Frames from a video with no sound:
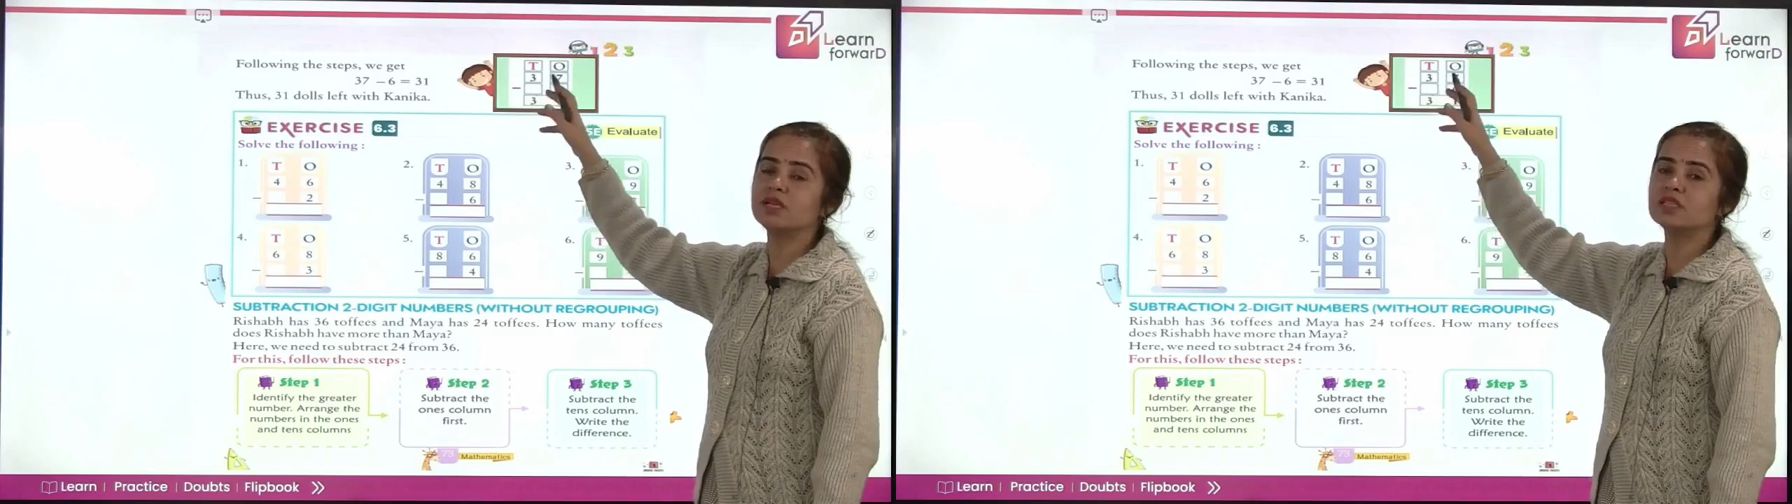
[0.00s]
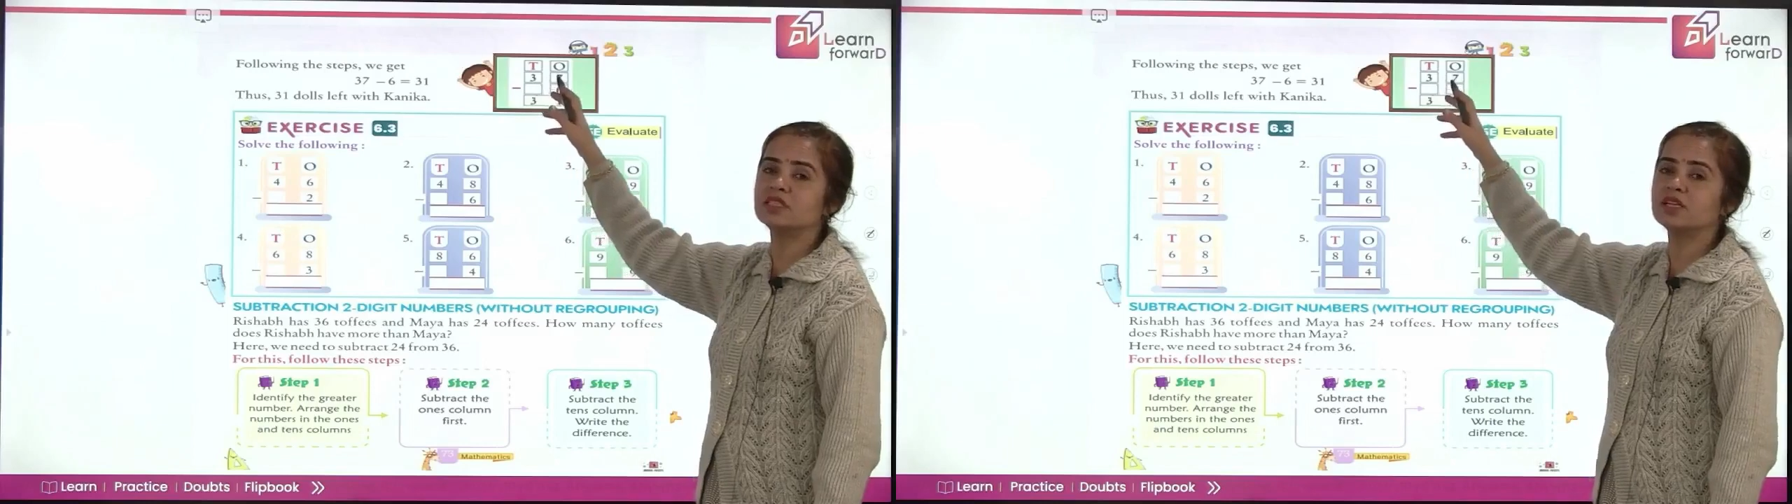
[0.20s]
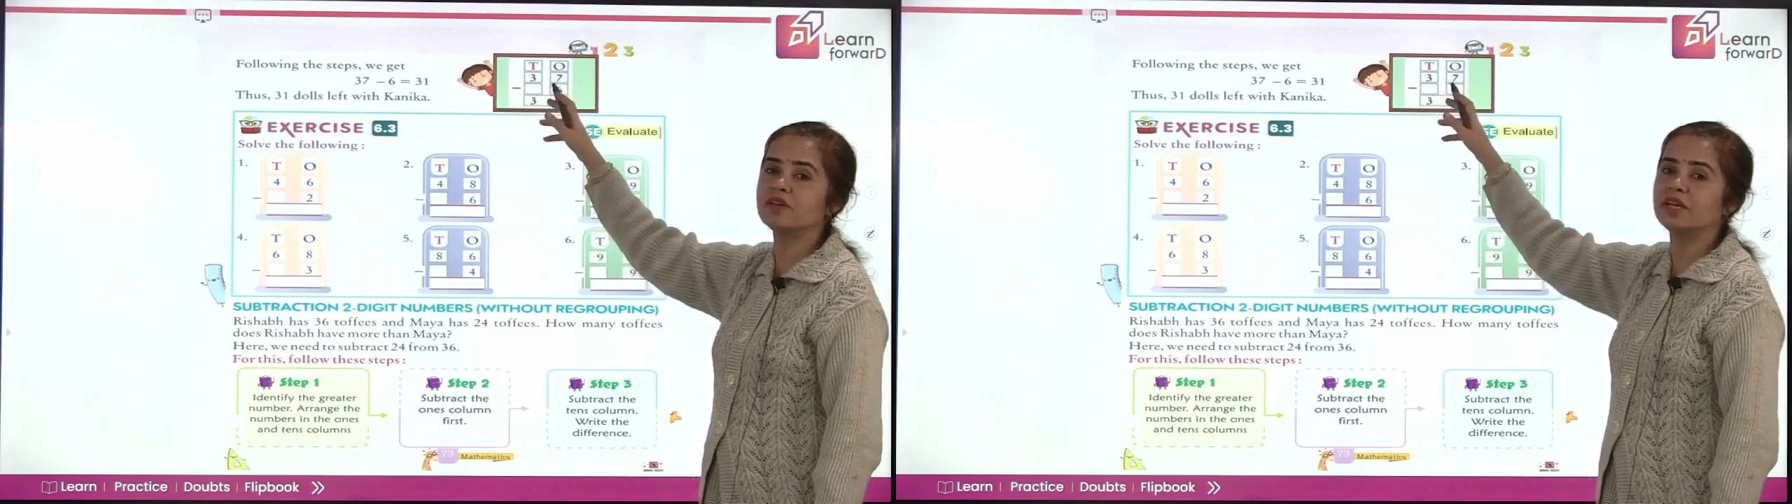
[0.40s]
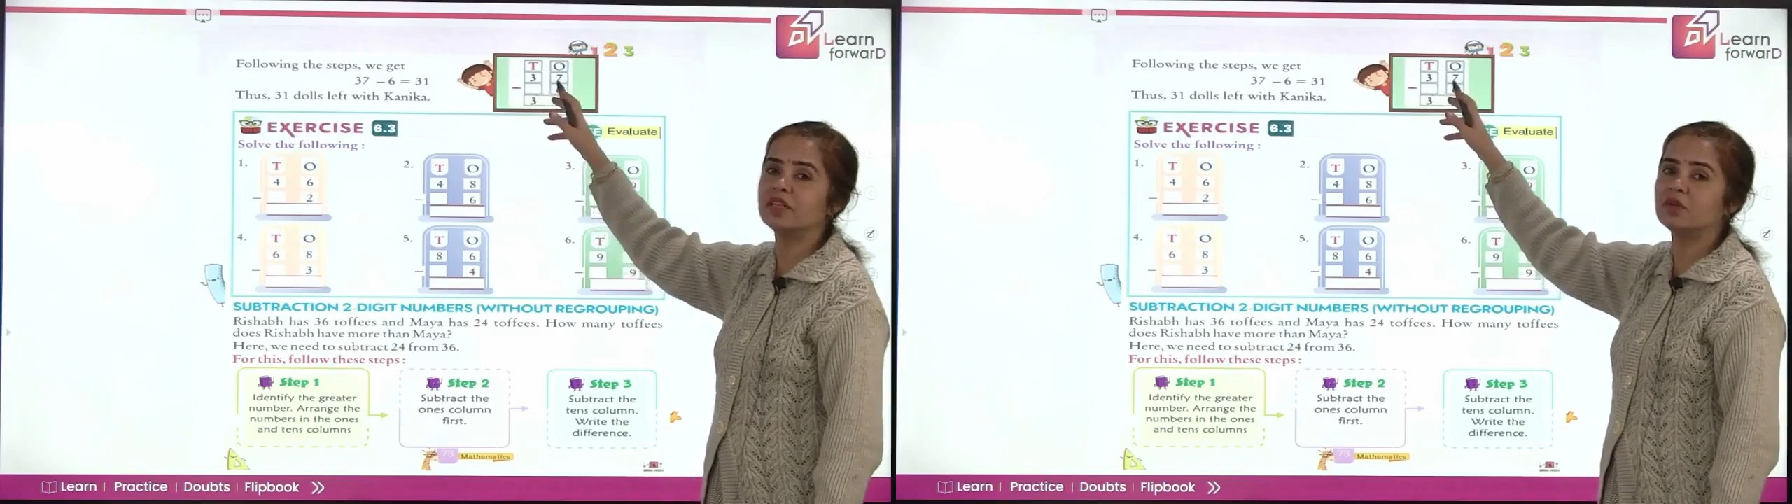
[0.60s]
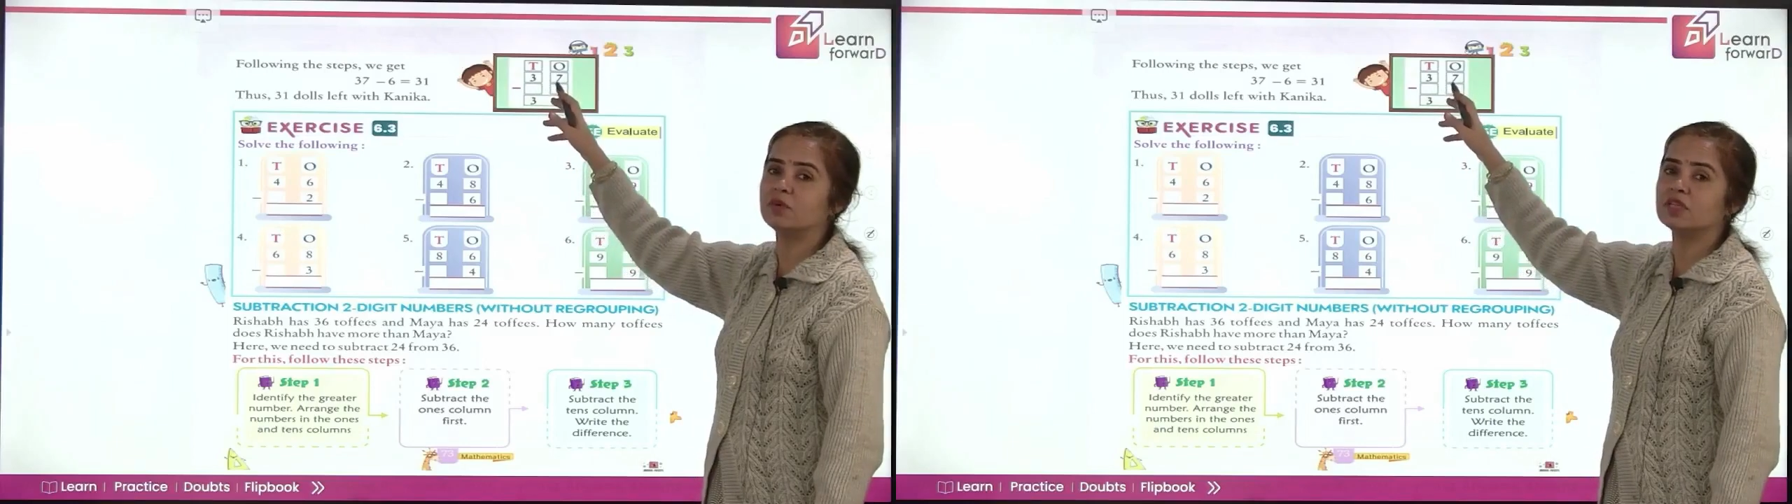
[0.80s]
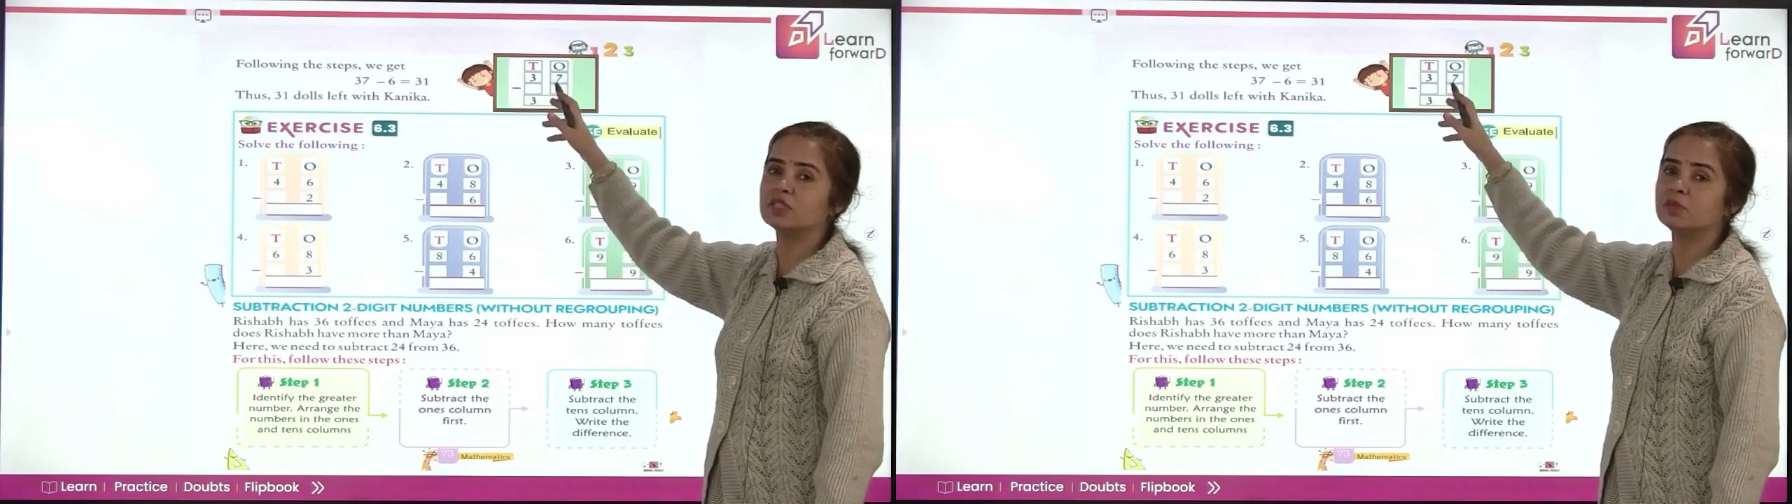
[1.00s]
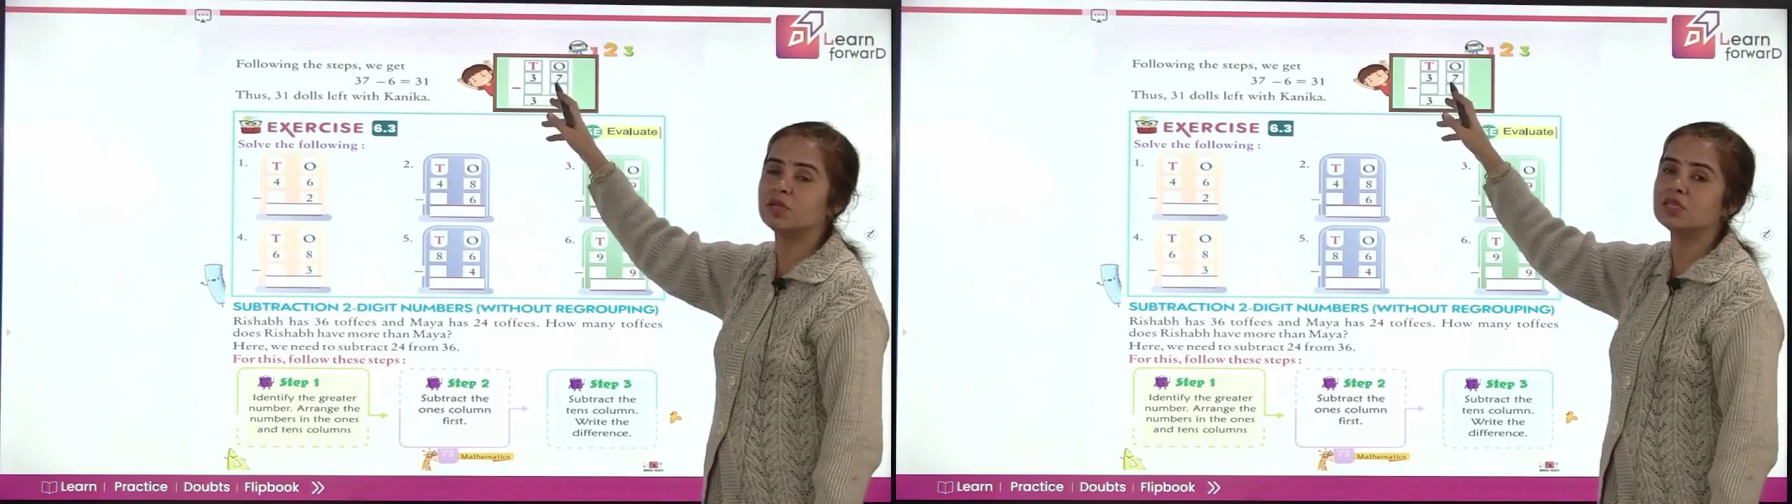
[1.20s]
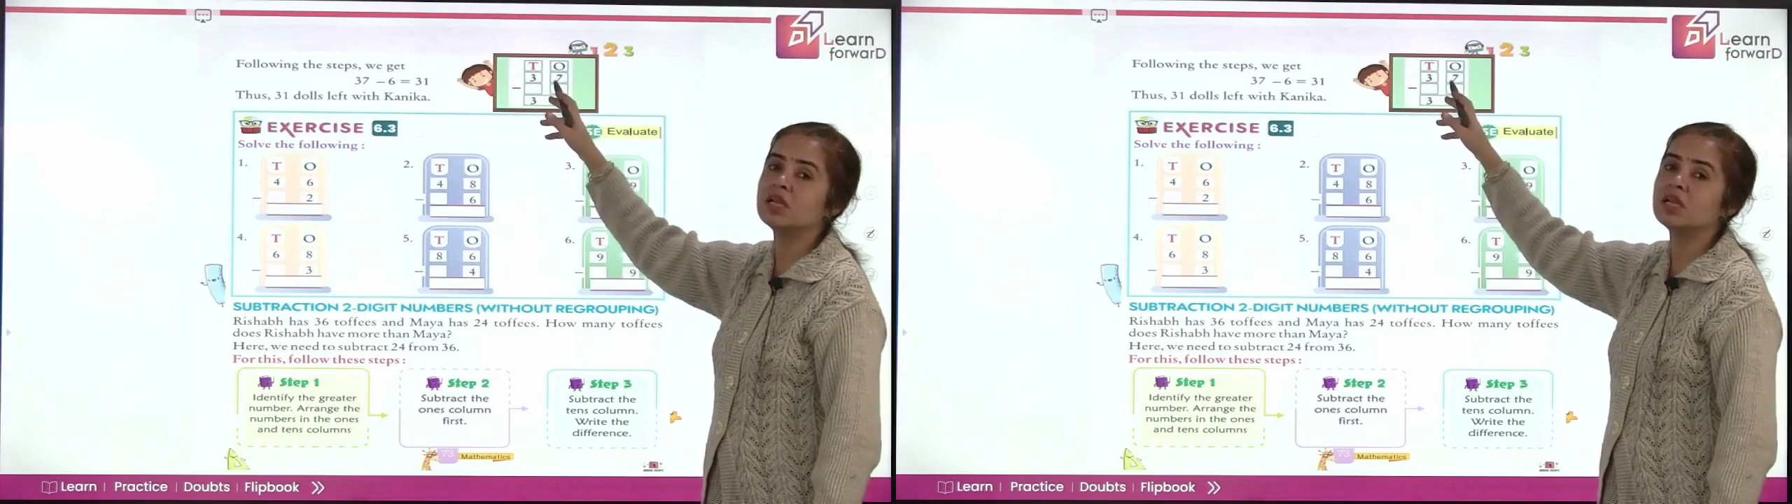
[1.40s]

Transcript: 7 at the ones place,